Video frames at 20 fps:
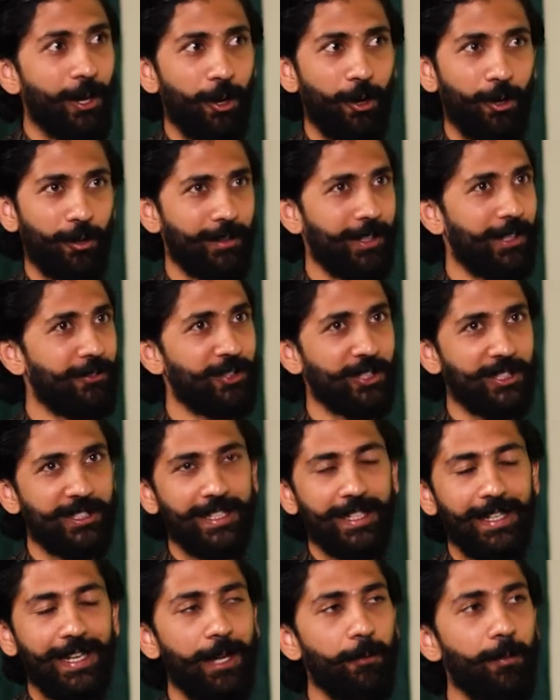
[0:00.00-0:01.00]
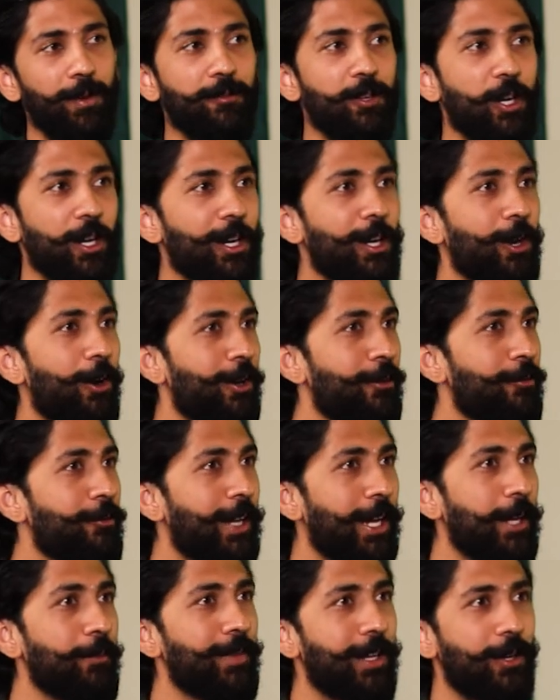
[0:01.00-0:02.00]
or they've just said, hey, we've got a lot of
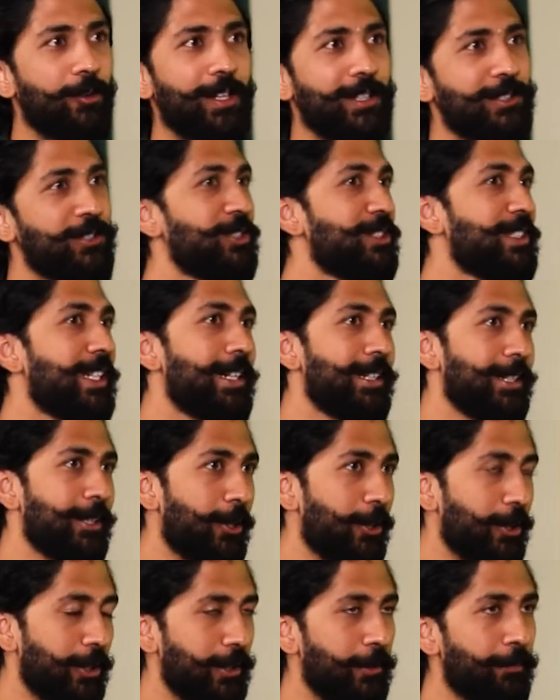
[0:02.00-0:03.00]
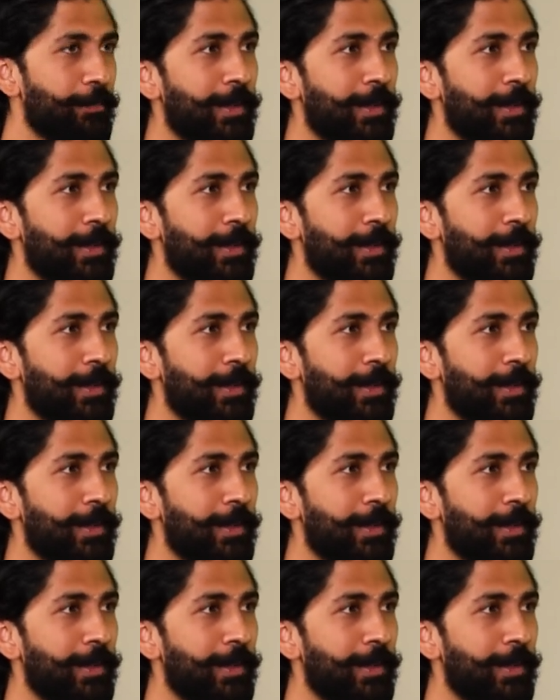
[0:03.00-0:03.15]
time now, let's just get a dog.